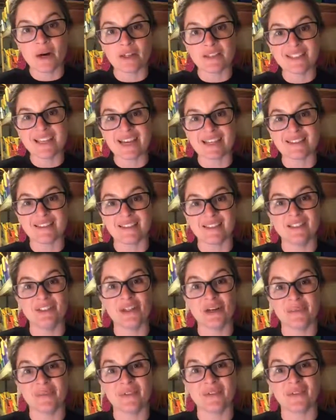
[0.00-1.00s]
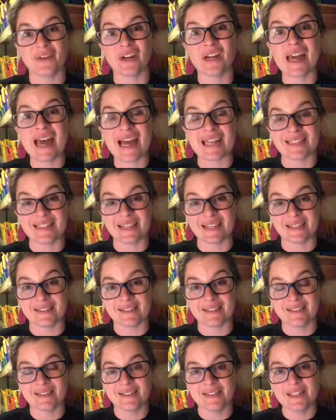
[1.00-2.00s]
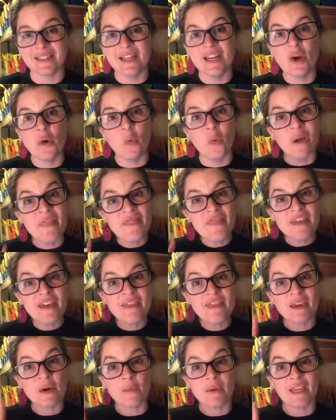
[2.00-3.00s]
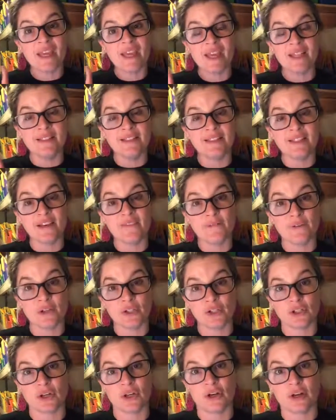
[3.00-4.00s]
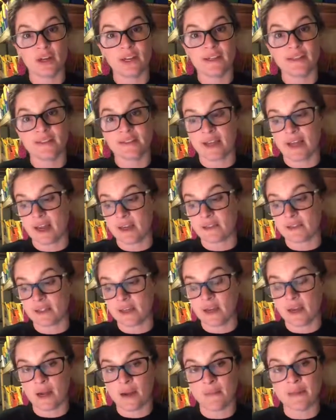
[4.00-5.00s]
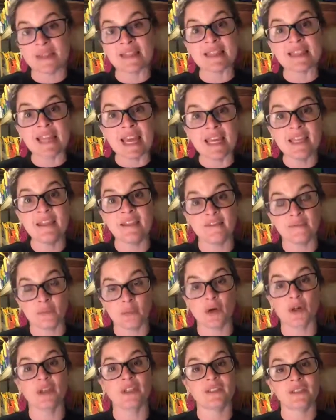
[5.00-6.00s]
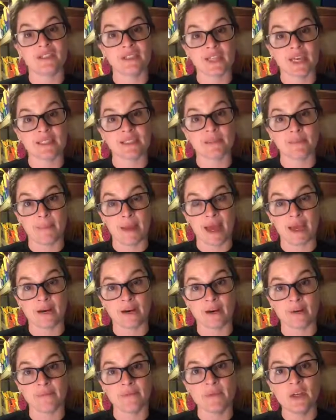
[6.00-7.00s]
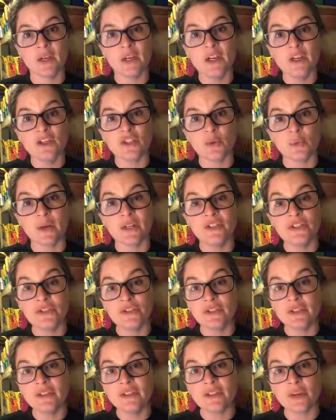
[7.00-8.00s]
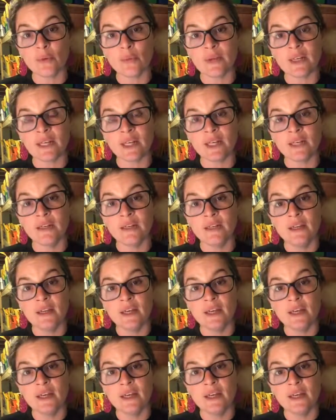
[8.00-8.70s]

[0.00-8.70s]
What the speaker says: texts in terms of their content. One thing that we can say for sure is that length of books does matter. So when students are reading